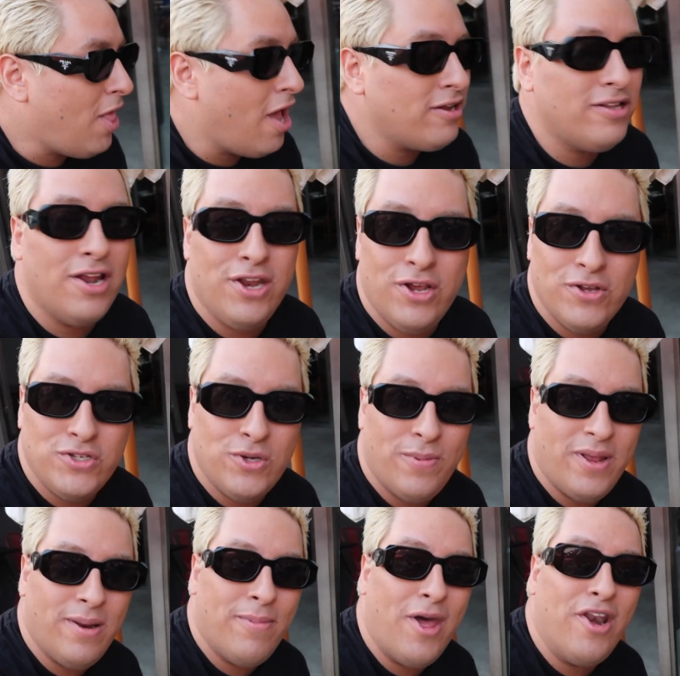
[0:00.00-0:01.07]
vlogged on
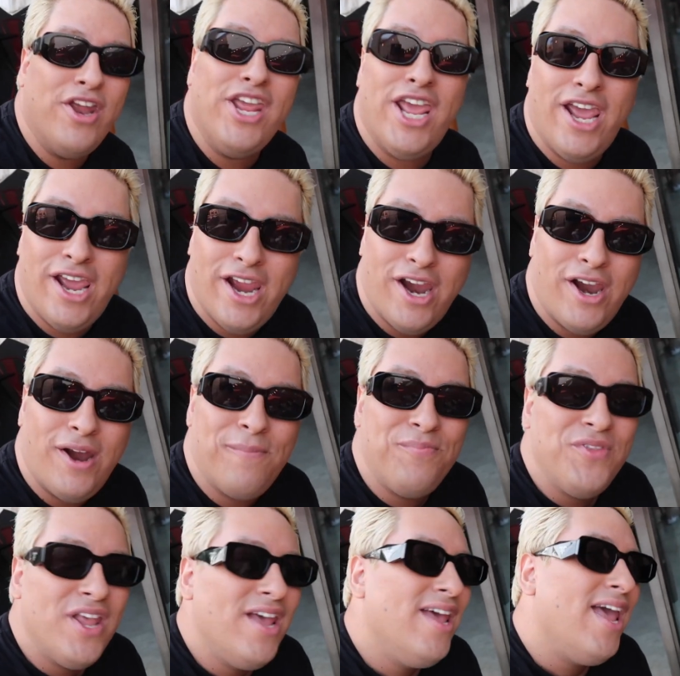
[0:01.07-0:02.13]
YouTube in about a year.
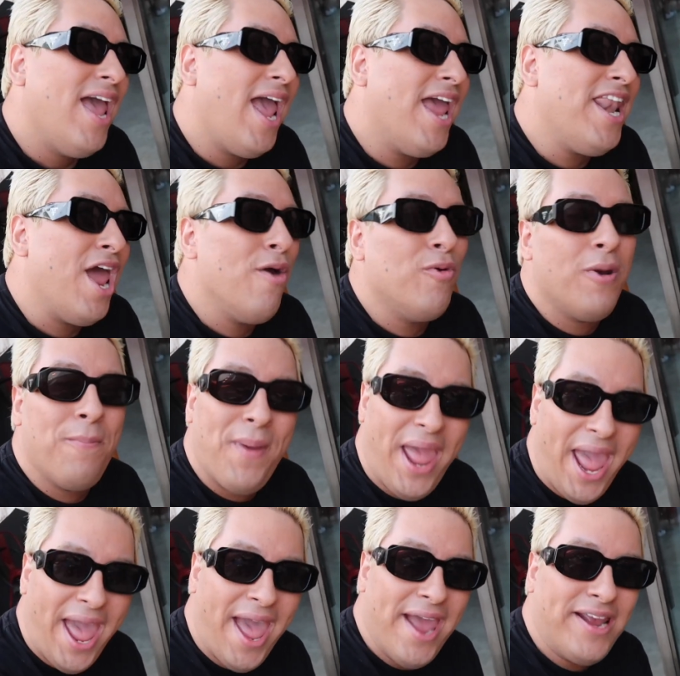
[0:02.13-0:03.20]
And now we're
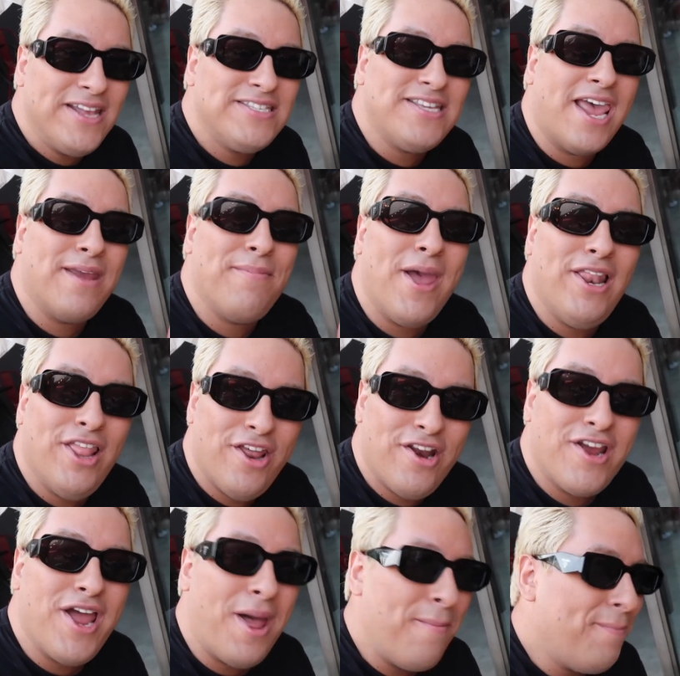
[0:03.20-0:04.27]
back. It's like my little
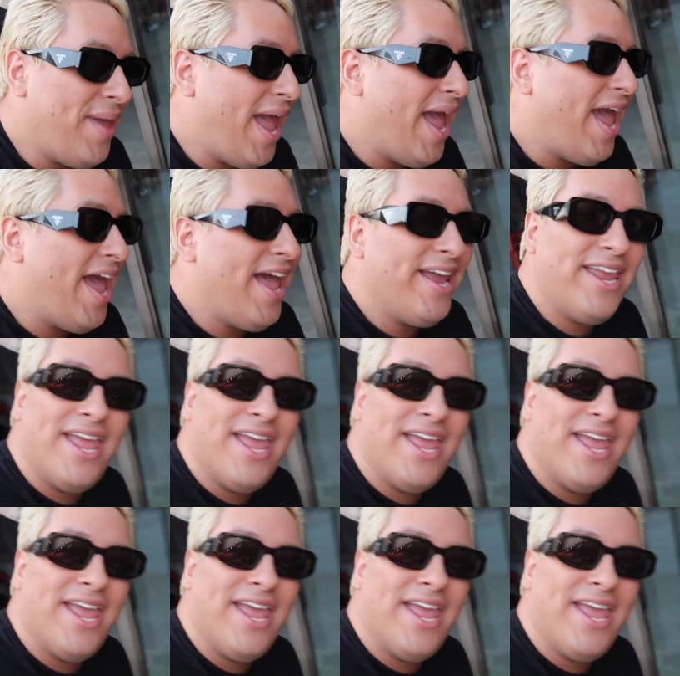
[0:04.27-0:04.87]
comeback.